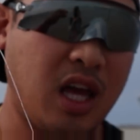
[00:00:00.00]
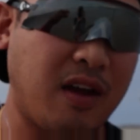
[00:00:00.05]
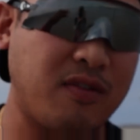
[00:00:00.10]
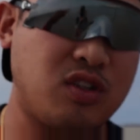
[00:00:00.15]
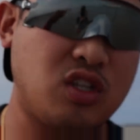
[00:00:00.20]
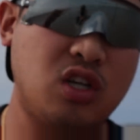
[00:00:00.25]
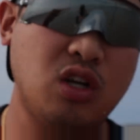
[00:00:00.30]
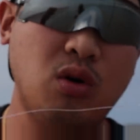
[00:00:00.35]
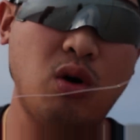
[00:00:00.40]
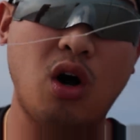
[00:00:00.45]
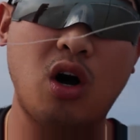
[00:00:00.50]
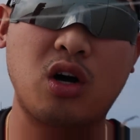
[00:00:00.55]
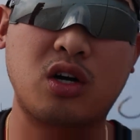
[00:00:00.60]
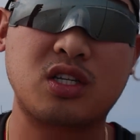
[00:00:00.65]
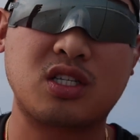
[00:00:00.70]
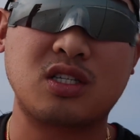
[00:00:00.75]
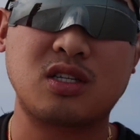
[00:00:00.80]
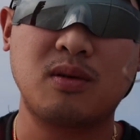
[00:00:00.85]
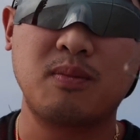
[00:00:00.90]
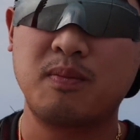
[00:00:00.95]
They have two
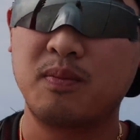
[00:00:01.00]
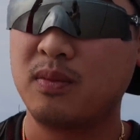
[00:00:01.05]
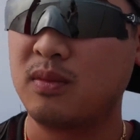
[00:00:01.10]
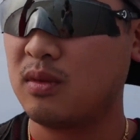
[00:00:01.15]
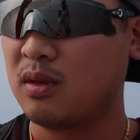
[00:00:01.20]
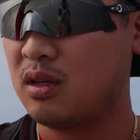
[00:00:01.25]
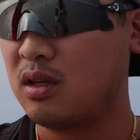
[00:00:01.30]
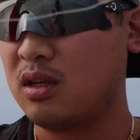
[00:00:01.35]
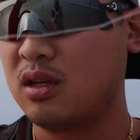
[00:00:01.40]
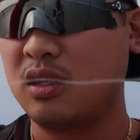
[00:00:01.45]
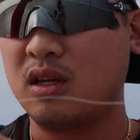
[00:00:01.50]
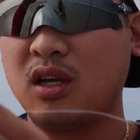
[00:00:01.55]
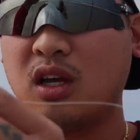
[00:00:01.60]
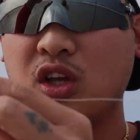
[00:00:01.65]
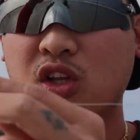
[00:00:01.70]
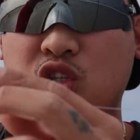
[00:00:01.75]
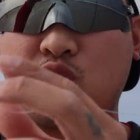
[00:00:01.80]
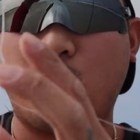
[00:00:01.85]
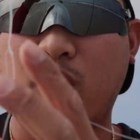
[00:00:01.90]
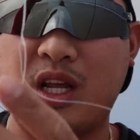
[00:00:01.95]
hooks,
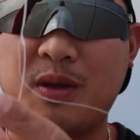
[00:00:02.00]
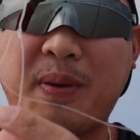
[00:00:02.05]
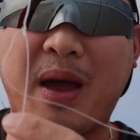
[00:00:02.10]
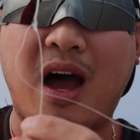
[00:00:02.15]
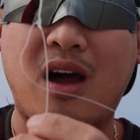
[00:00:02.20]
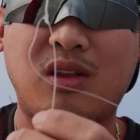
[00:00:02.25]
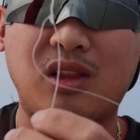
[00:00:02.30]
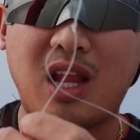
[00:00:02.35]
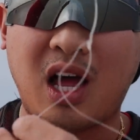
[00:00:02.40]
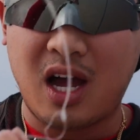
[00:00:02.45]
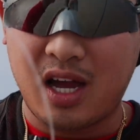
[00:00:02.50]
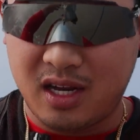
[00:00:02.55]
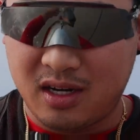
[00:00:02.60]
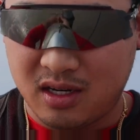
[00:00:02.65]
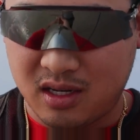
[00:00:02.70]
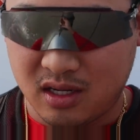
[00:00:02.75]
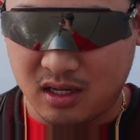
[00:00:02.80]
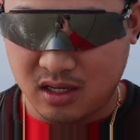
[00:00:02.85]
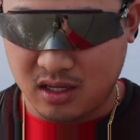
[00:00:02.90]
20-pound line,